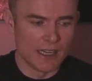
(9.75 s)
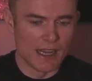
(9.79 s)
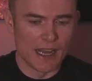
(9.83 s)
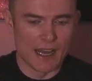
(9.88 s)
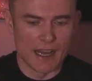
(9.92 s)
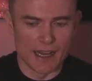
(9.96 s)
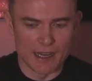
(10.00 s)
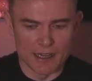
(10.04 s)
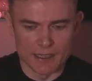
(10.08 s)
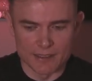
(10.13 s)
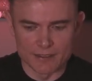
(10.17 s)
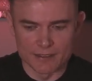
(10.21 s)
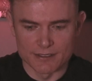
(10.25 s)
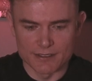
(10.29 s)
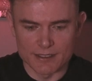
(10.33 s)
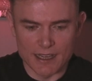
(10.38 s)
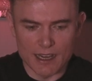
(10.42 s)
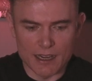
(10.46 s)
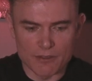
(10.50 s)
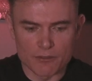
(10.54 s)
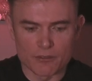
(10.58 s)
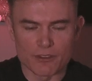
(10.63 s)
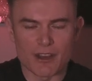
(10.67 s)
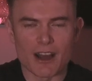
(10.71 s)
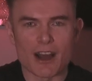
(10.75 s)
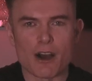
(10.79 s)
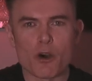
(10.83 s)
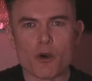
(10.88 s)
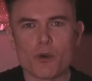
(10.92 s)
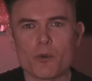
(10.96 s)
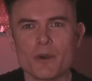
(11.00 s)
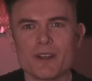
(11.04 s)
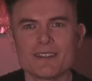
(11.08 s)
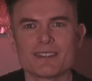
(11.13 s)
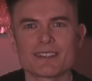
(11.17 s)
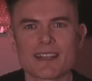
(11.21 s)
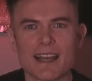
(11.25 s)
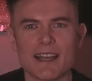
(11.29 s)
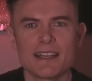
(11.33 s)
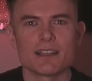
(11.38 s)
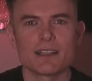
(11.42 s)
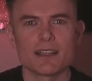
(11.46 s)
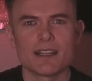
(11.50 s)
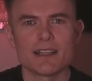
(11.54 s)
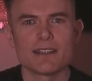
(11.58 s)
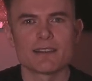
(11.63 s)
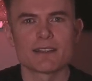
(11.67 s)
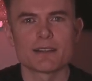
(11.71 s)
And I've always kind
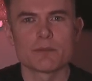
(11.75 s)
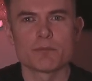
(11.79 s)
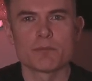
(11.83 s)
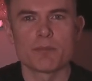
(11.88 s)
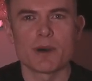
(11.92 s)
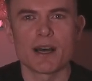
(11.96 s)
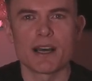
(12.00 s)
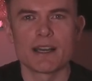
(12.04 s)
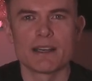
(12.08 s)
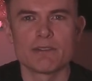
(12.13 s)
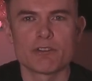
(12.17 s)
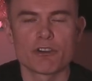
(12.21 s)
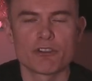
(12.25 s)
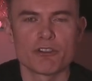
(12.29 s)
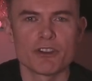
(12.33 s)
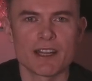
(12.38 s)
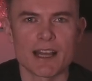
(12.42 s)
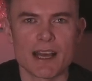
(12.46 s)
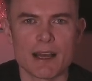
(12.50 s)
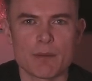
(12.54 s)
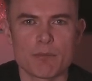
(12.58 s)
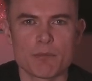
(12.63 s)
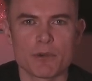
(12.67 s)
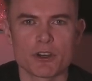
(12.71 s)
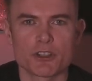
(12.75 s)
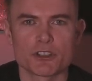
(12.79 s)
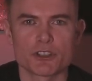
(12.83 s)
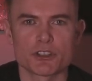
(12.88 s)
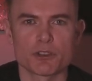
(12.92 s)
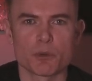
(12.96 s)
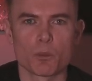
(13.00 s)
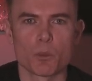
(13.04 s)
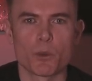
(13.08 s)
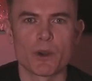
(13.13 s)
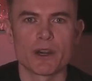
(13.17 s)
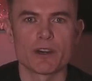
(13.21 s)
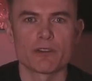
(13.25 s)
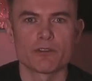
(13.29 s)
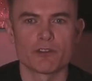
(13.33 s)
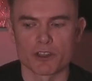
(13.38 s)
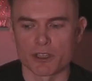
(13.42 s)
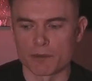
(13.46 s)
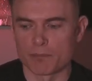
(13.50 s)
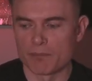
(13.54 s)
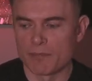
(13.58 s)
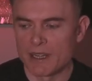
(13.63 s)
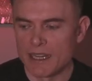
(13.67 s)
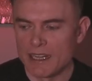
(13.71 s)
of liked them, but I never really had much wear for
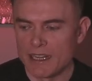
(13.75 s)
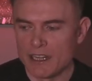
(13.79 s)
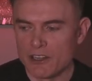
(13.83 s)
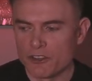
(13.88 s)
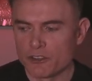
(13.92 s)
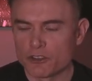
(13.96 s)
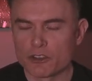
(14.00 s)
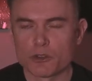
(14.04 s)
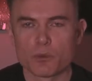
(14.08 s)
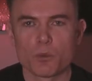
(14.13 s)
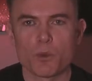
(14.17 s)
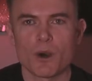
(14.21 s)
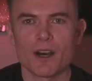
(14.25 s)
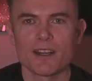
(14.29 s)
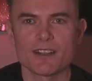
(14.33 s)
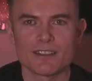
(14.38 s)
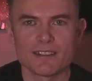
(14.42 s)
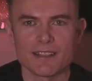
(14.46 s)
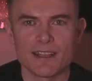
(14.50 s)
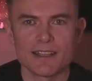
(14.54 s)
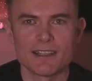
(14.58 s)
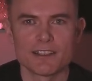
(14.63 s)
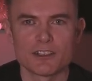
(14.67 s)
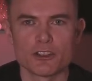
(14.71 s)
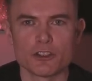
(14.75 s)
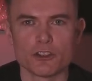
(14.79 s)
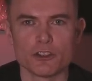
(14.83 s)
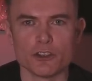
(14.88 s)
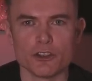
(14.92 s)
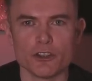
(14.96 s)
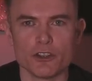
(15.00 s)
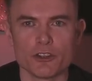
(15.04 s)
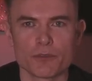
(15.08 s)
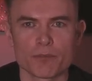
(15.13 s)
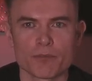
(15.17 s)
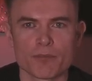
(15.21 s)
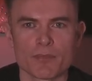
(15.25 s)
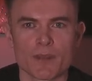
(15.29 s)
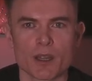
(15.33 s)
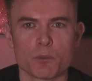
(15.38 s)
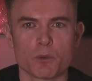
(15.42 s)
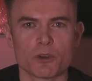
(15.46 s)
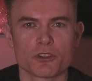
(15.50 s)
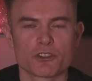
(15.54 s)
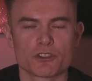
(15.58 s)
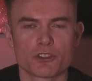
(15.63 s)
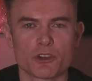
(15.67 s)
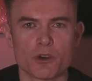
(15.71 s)
them. So what I decided to do
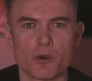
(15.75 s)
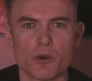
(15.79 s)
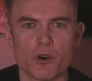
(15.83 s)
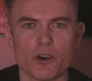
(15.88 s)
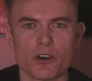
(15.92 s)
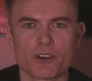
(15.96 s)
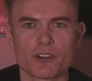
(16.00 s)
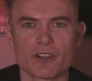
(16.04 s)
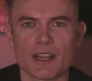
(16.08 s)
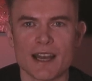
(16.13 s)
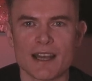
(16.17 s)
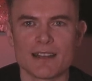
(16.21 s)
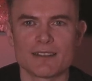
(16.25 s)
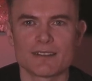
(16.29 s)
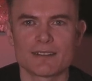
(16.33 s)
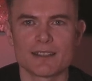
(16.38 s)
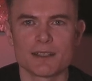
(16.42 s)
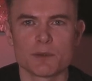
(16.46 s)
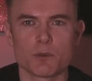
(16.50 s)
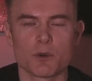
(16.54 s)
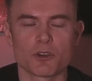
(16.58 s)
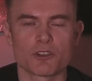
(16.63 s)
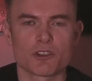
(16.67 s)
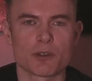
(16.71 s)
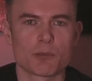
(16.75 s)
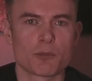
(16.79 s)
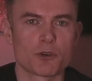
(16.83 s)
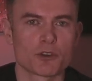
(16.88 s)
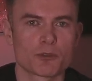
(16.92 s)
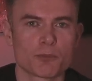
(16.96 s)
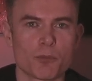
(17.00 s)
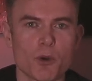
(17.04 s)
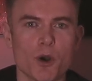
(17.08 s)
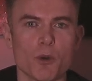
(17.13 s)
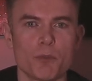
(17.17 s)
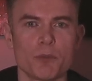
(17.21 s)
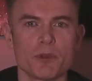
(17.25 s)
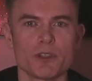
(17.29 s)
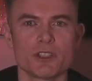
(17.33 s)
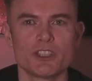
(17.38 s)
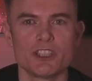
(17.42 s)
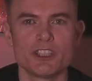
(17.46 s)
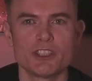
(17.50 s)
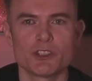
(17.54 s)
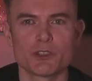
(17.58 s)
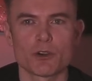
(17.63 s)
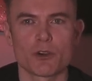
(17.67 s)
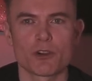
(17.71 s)
was go on and see what the most popular
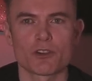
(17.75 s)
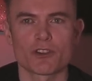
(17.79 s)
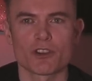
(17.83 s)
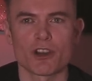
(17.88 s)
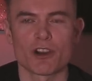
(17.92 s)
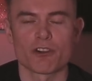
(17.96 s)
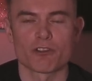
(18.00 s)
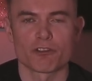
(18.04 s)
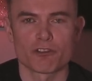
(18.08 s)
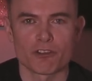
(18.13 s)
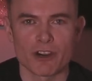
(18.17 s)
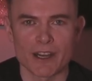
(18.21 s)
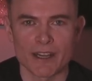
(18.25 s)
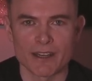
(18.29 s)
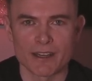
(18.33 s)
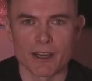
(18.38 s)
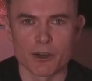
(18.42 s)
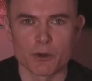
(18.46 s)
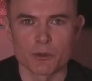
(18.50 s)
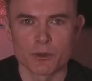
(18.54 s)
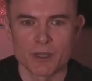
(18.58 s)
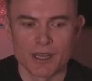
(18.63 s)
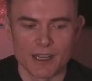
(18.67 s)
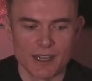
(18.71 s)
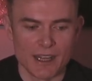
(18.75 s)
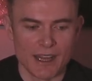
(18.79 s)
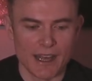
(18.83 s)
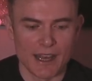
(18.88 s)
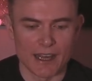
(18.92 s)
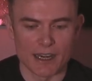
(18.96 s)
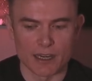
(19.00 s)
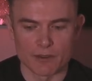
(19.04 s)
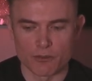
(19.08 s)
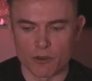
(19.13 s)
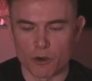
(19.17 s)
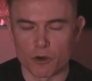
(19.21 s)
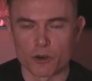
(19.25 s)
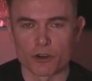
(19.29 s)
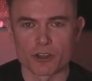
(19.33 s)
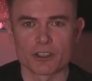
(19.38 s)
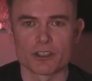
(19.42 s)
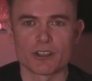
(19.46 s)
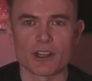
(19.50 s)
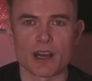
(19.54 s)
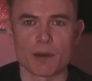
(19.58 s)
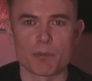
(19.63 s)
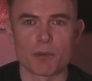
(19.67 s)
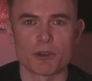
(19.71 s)
G-Shocks are right now. And I've
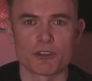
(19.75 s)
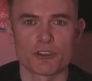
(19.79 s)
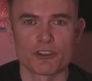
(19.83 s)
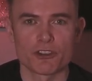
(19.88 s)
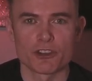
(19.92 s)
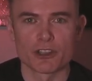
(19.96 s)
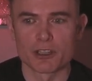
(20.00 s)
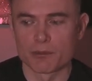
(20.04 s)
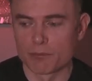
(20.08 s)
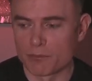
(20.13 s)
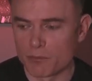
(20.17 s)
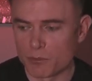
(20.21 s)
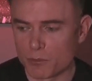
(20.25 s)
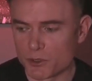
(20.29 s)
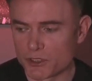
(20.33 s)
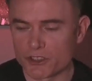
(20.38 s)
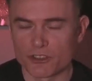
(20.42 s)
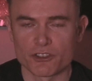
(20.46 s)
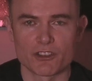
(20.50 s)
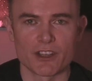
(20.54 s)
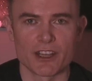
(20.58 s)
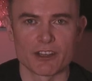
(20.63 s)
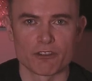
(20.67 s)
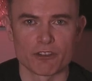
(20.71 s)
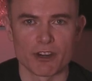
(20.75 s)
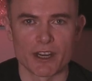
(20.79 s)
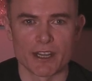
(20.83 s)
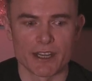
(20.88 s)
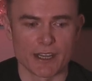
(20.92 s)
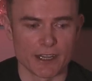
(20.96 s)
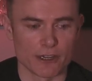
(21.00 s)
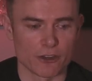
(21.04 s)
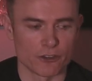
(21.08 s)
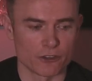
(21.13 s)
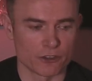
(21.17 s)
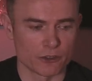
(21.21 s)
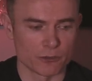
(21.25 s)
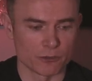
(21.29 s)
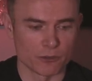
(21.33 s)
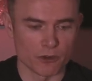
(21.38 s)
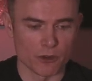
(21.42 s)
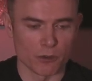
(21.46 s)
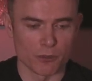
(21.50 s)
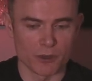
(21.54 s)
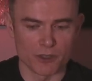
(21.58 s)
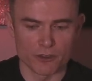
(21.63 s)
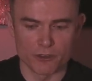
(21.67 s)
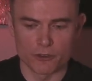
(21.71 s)
ordered a bunch of them, which are sitting right here. So we've
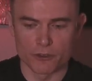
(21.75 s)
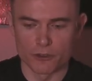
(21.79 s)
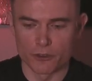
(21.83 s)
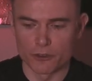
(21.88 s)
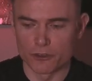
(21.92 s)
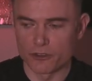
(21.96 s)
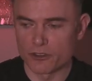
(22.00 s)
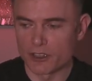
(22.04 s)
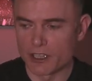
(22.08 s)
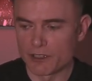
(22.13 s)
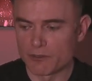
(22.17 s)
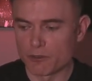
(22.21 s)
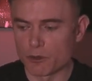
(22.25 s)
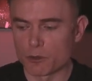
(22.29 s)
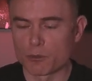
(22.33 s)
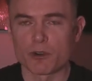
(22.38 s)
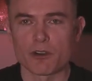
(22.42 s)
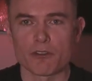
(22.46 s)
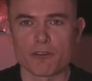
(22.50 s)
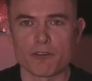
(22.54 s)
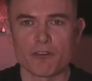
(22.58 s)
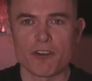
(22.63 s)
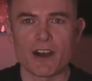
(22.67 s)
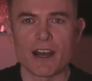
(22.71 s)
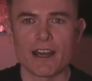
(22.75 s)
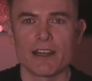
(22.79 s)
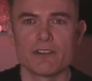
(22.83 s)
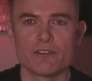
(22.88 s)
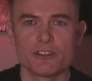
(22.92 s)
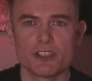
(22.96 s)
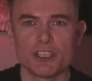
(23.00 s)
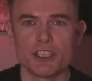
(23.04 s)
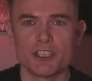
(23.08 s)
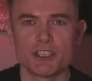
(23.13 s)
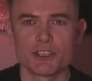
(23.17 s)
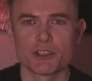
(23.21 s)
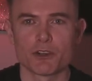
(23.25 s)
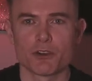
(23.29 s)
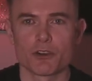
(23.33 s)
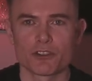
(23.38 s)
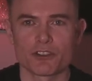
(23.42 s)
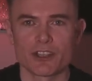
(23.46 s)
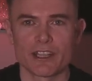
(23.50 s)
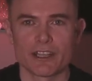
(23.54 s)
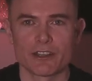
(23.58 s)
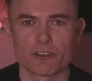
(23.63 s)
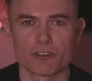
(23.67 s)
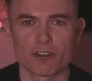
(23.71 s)
got 1, 2, 3, 4. We've got 5
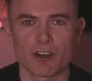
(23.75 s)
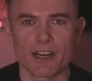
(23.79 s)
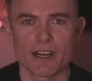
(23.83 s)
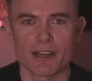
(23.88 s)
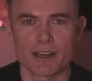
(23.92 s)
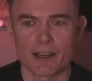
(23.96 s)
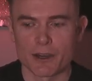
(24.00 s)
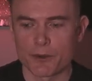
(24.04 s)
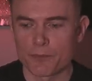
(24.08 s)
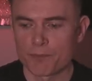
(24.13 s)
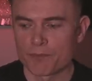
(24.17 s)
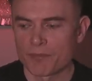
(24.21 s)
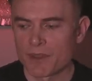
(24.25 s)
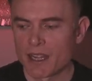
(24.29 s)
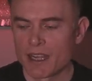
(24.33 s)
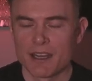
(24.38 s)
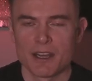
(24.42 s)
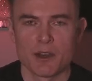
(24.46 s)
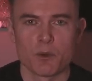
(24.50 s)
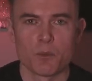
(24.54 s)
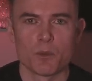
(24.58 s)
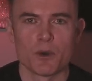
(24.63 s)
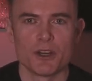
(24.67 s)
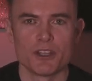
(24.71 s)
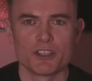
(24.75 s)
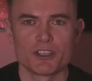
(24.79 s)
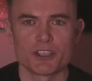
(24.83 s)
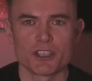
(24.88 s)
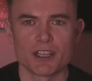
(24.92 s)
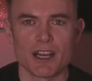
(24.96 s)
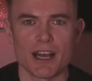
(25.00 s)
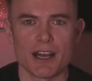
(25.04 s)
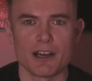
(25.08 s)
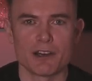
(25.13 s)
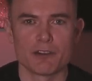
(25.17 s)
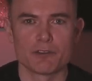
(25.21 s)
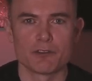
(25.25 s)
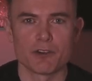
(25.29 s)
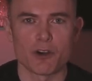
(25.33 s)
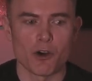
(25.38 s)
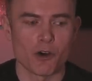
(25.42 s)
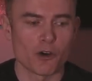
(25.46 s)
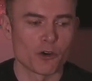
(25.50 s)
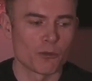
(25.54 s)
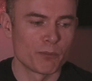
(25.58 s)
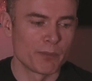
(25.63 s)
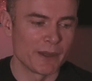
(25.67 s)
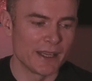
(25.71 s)
G-Shocks here right now, which have
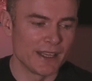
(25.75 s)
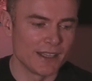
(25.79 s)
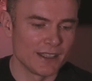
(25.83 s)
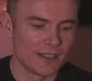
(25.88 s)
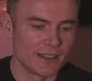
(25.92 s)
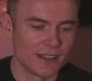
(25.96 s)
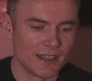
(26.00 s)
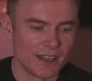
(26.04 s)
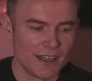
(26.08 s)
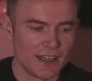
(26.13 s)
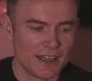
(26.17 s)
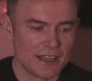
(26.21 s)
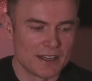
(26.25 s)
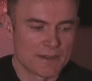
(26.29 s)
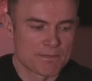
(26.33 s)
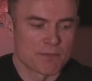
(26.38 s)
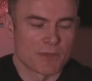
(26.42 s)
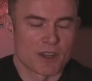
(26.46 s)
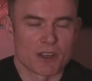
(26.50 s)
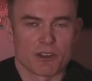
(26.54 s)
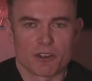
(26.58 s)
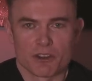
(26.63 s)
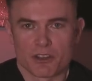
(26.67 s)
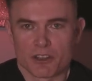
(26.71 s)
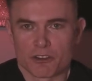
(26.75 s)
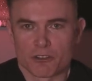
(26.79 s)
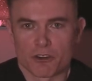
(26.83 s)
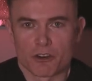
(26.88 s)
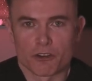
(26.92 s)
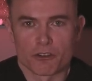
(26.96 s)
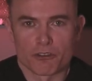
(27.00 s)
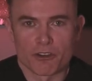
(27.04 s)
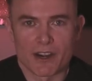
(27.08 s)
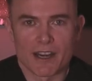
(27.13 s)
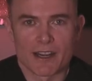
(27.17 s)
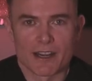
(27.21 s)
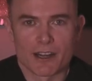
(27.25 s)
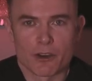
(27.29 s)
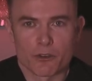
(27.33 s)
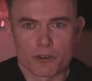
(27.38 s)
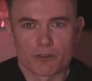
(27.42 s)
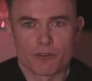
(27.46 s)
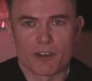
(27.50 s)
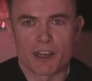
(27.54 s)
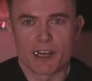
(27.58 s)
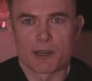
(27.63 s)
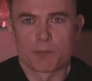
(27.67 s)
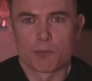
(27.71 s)
all been right now they're
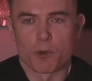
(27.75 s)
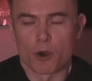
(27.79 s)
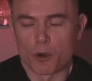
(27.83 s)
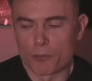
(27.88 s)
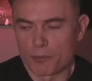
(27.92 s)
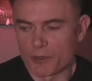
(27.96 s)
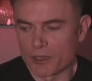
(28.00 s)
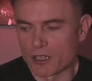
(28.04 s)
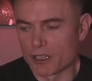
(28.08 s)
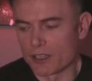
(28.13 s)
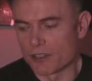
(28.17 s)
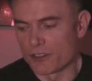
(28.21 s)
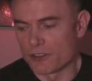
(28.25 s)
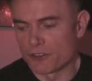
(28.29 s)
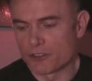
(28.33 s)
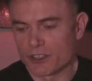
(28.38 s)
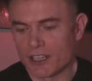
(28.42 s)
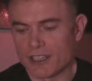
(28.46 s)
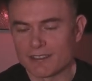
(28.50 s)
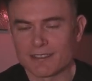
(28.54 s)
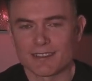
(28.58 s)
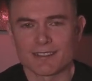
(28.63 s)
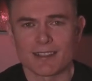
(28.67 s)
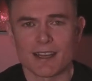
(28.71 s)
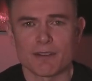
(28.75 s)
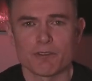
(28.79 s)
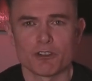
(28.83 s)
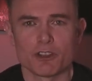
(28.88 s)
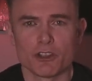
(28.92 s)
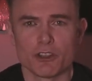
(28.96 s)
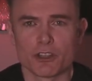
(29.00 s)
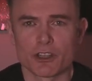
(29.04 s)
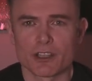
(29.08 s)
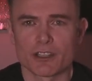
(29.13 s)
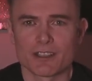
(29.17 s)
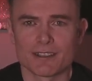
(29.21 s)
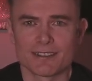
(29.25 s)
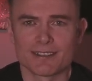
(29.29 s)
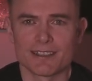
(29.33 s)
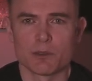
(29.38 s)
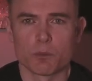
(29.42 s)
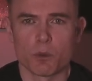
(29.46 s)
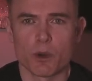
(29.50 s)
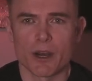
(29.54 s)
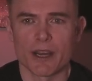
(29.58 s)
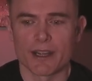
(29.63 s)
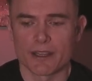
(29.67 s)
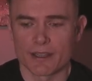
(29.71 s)
very popular. So let's just have a look to see
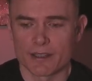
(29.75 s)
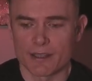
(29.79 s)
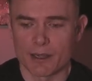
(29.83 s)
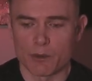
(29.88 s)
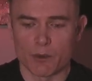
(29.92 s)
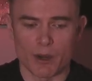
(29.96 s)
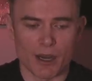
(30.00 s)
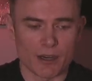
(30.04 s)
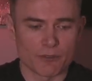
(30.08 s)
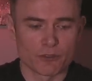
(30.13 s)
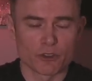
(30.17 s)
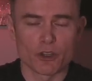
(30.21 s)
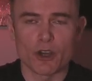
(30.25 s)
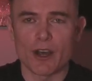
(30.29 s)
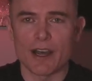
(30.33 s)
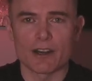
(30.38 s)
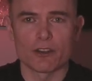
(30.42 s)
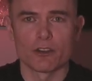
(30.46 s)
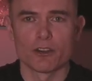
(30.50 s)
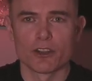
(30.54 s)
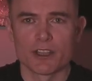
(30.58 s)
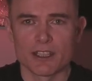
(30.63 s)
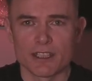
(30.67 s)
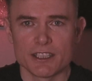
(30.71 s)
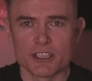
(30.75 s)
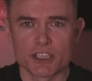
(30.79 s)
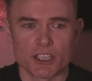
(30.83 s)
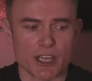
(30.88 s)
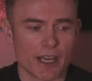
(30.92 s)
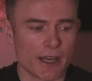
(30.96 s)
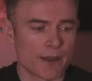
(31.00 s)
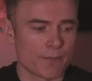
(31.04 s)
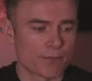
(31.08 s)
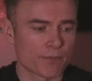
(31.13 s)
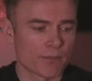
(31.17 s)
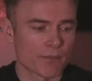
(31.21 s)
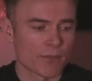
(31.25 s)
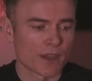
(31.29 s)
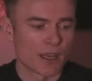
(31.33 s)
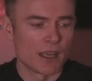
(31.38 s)
why. Now, I've not had a look at these yet.